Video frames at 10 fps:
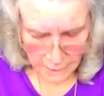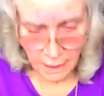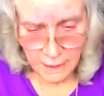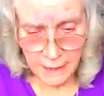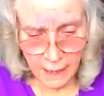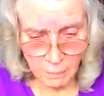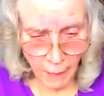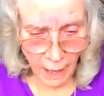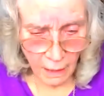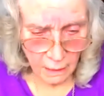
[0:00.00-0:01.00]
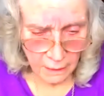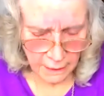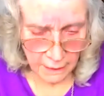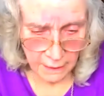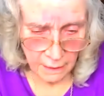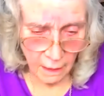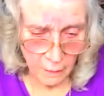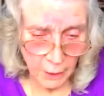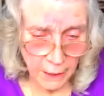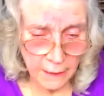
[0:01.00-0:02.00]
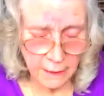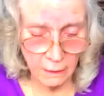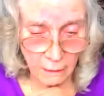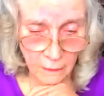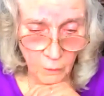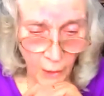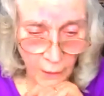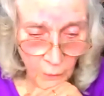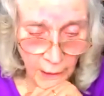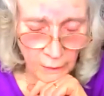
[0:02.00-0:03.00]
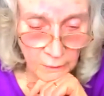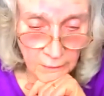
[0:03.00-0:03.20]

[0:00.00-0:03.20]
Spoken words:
I said, Pat Harkey and I were getting on quite well,